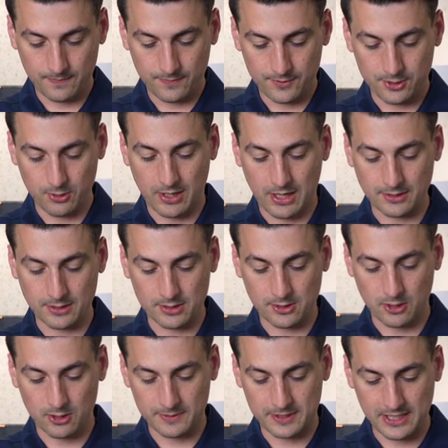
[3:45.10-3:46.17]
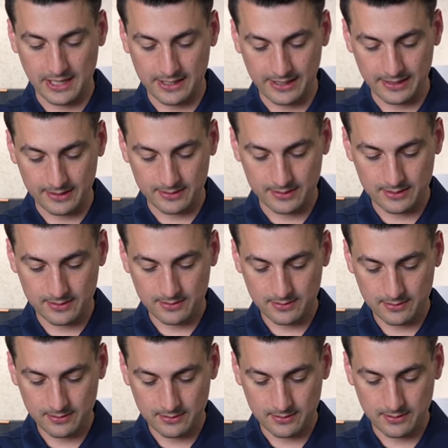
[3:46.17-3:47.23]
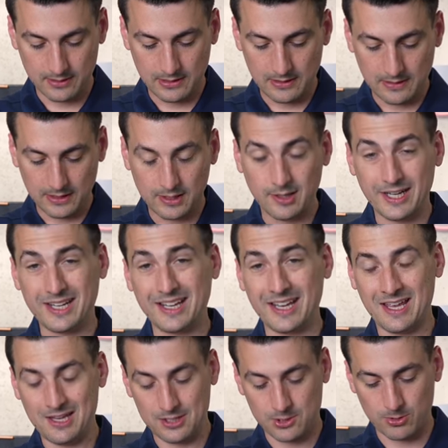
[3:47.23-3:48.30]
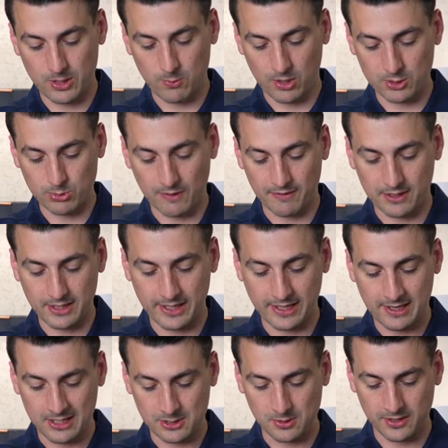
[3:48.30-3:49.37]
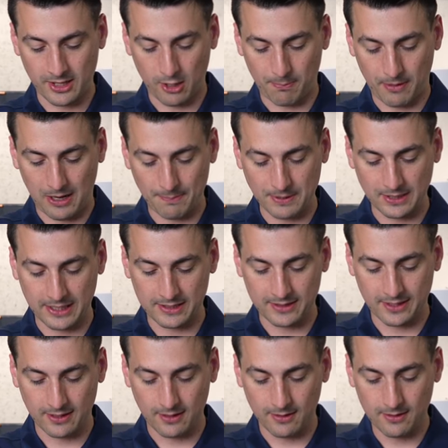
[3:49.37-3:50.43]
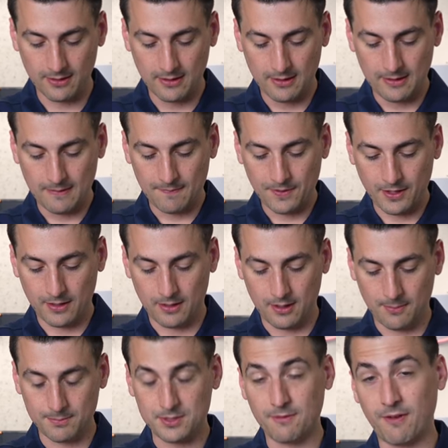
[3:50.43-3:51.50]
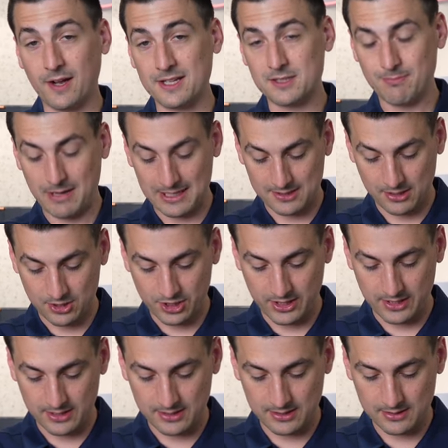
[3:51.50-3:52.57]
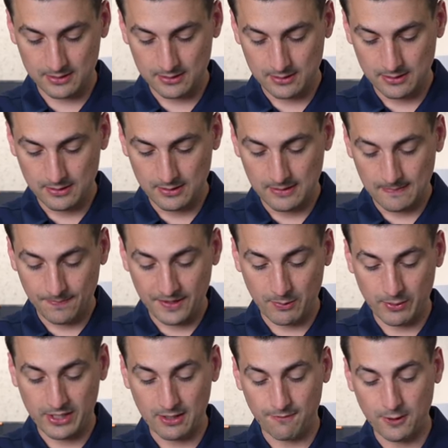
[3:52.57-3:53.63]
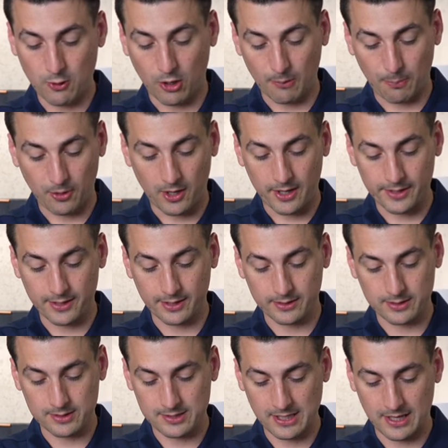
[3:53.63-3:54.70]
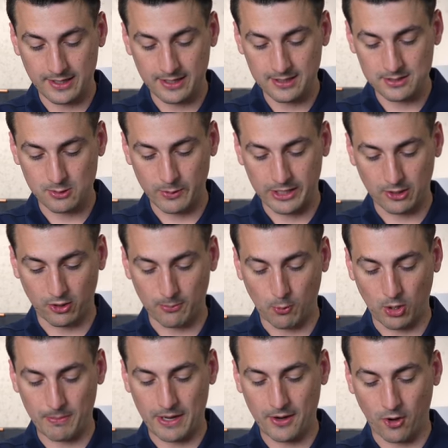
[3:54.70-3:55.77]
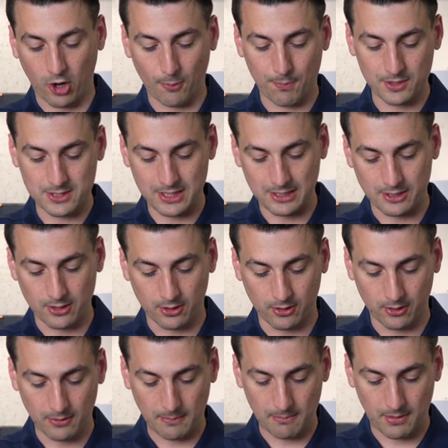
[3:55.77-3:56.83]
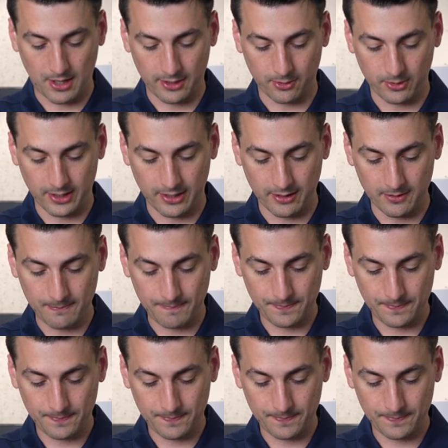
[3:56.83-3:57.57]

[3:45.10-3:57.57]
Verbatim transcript: Do not disturb settings. Cleaning history. Once we have a cleaning history, that'll populate there. Device messages. And we can view our product settings. So we can learn more about our particular model here.